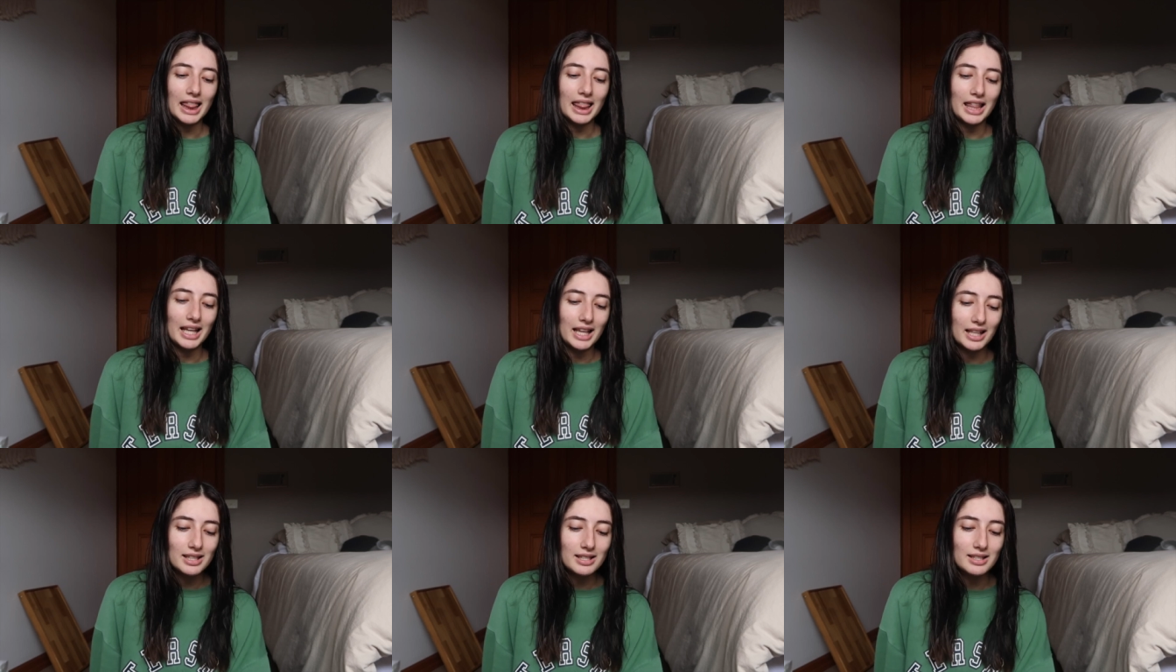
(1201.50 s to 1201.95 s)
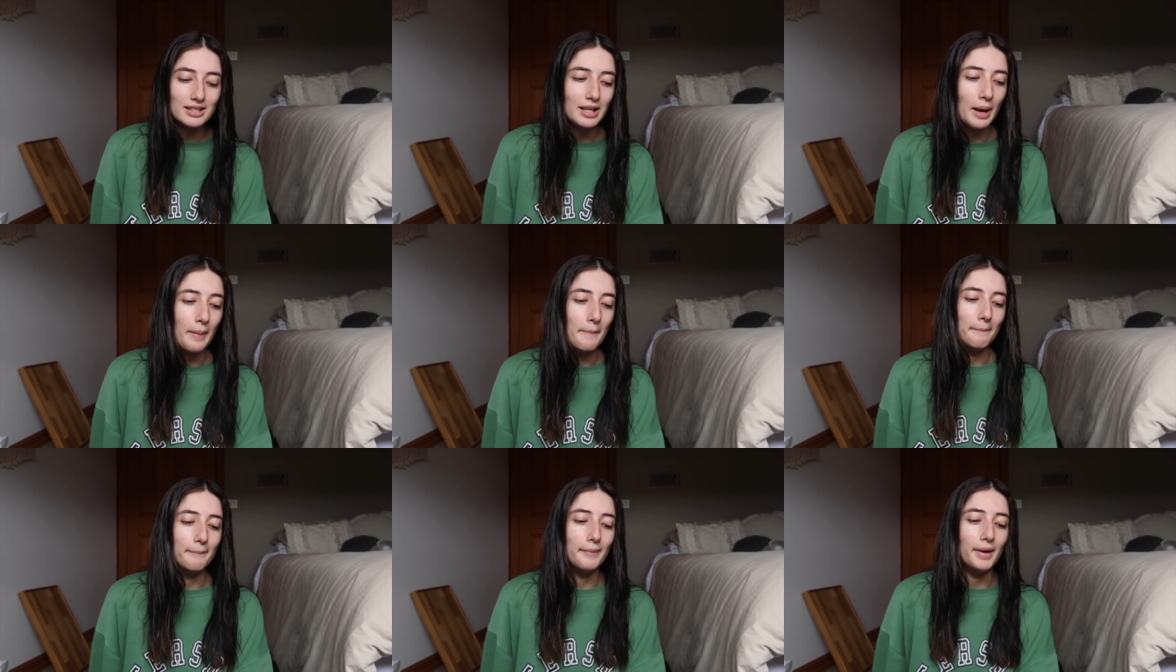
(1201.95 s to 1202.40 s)
this
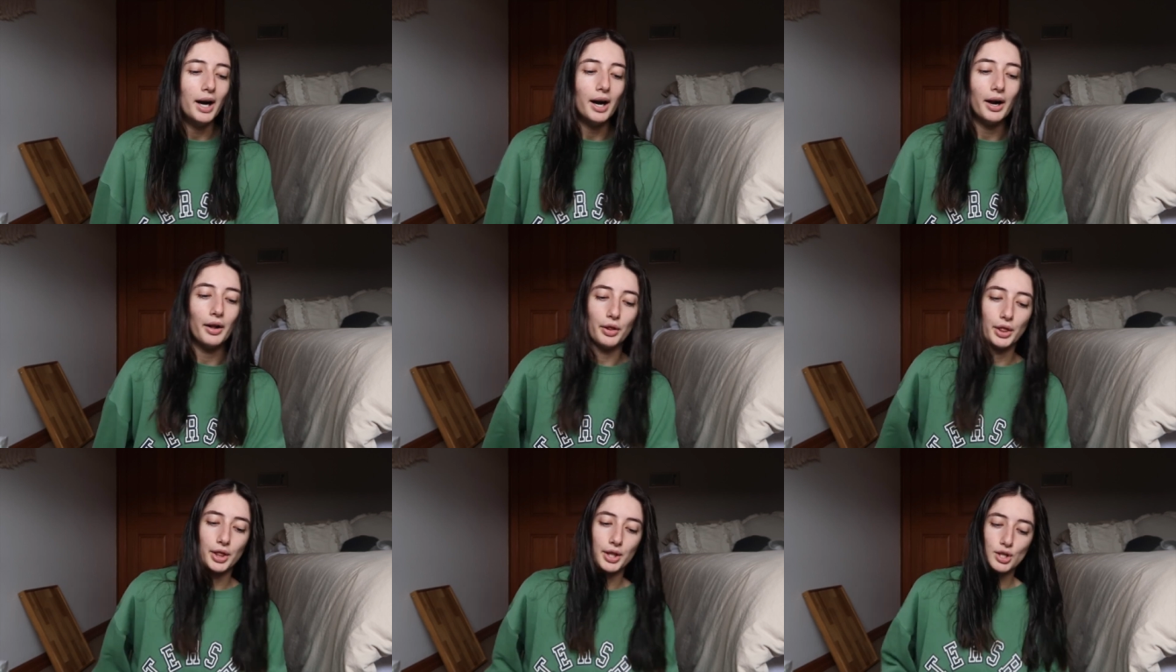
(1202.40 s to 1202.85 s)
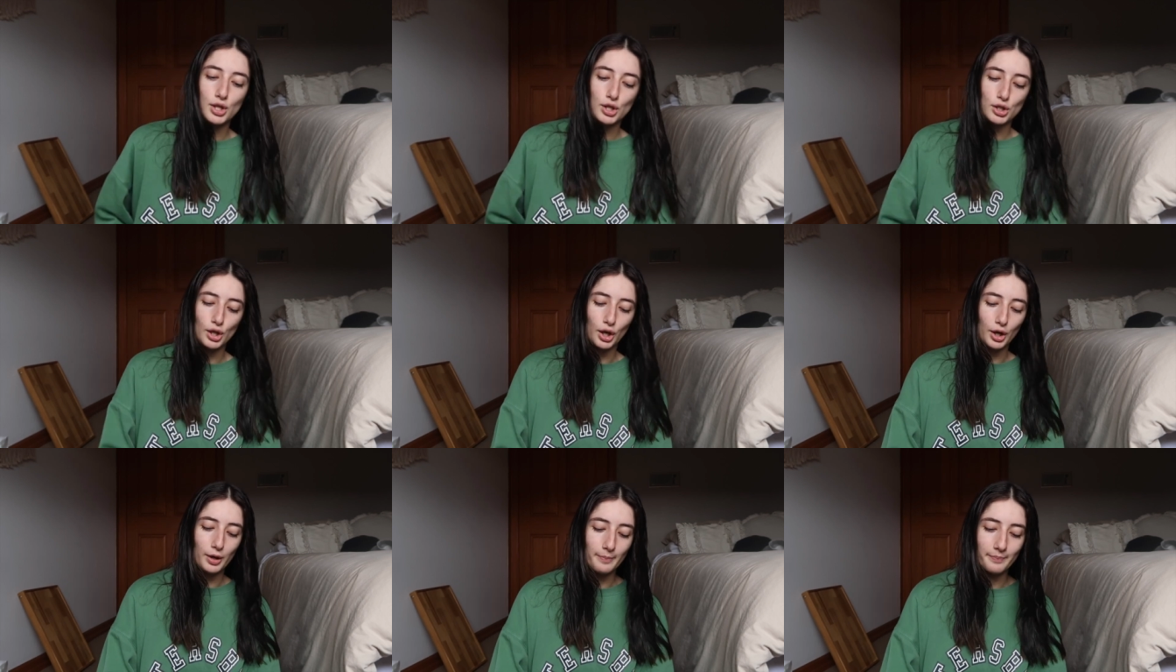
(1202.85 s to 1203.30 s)
month.
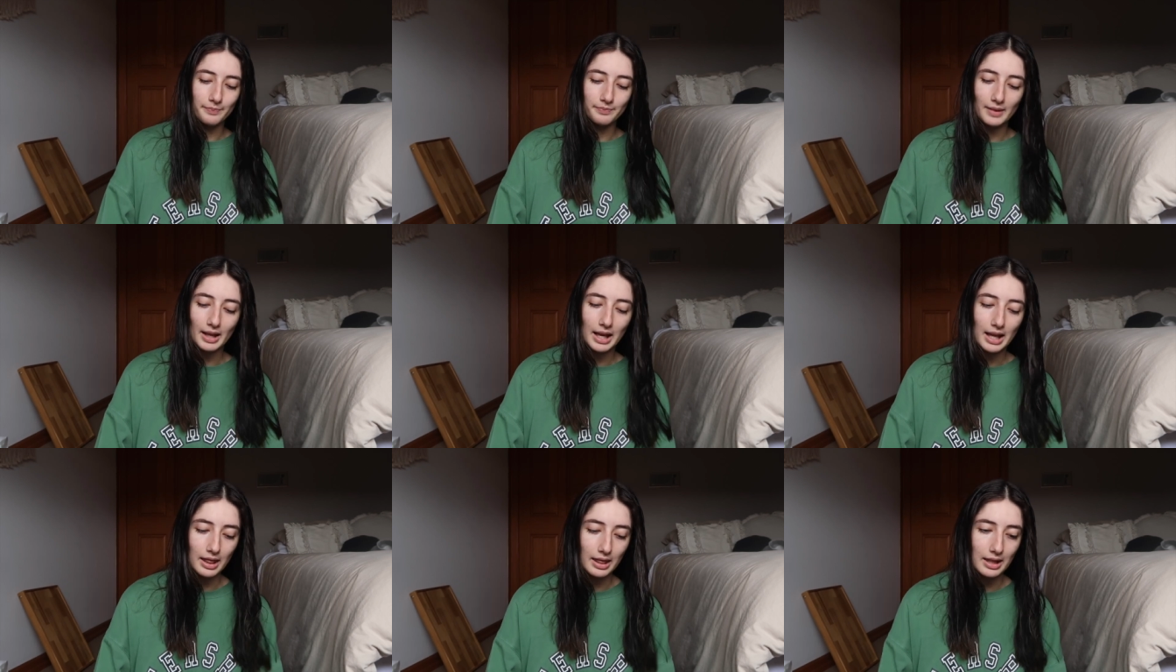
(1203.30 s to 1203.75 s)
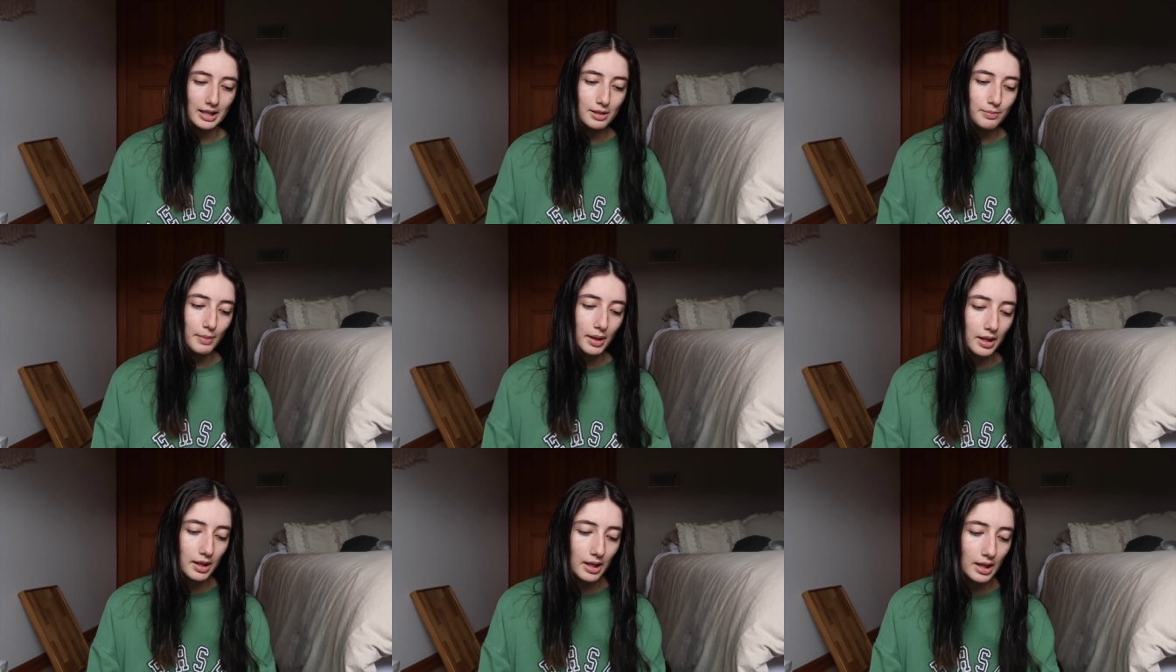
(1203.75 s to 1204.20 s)
So
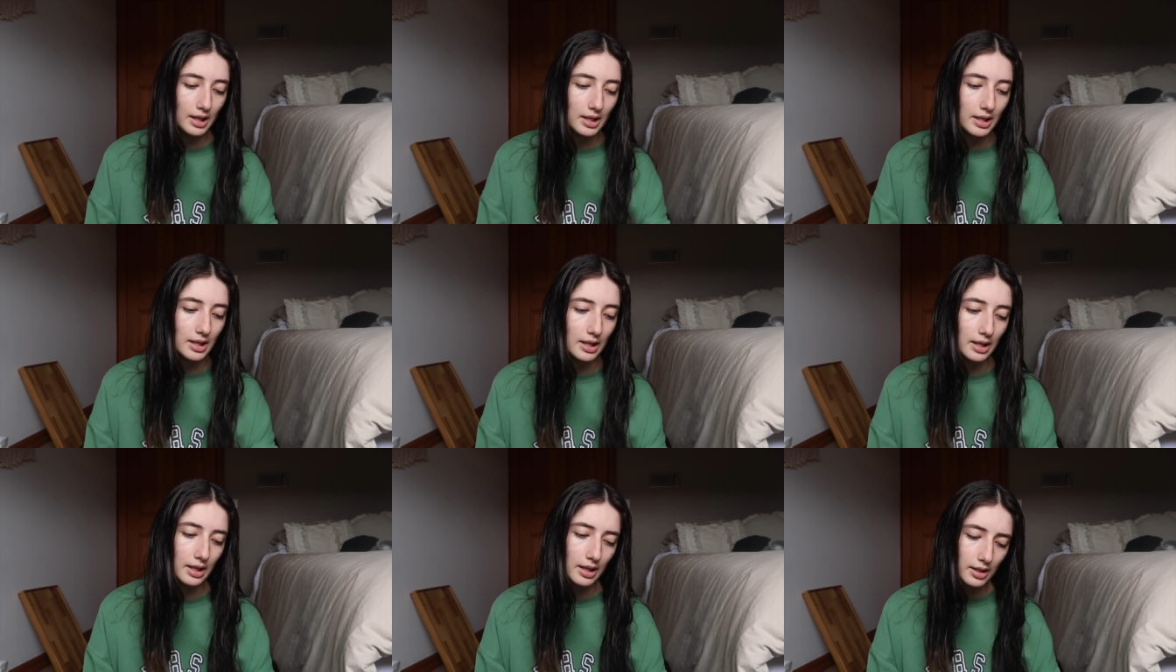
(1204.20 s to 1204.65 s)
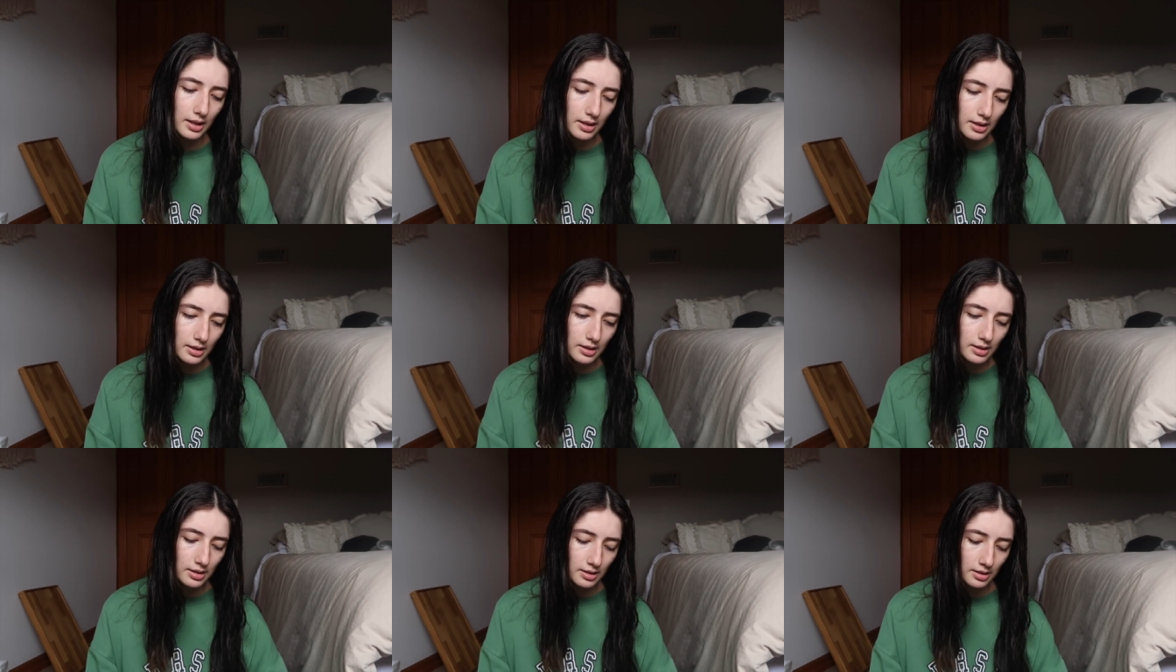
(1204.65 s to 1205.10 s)
this month
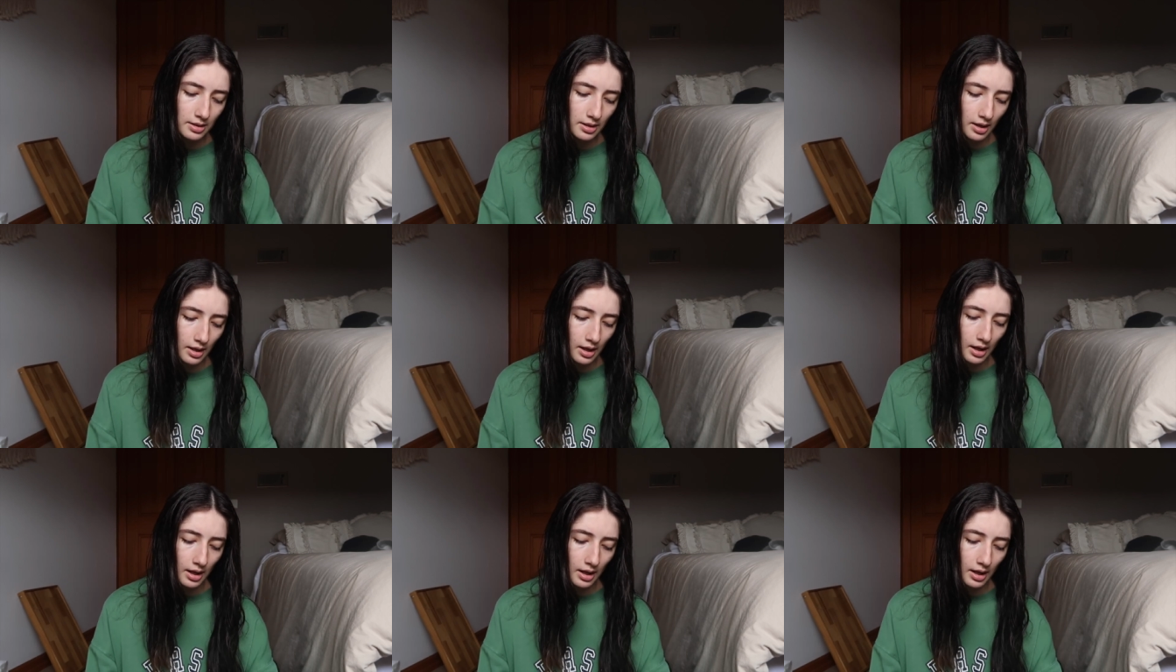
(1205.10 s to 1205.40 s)
is,